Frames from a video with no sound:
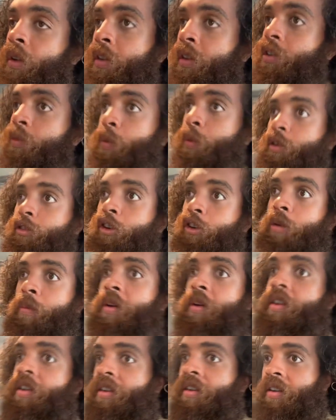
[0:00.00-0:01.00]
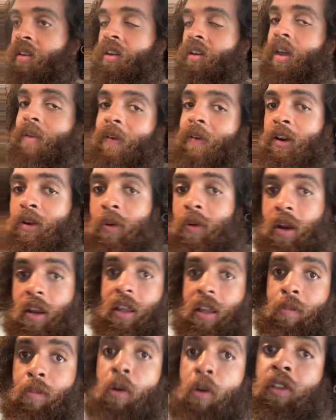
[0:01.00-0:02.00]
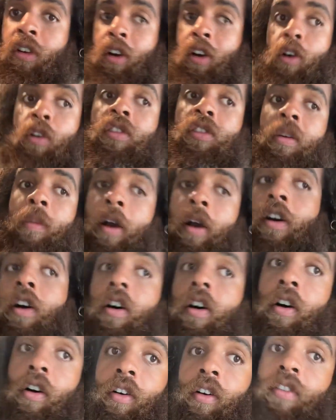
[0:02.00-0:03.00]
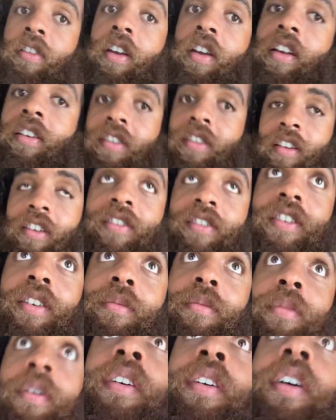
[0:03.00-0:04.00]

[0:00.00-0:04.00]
This will determine if I do anything more than go to my car to get to the gym.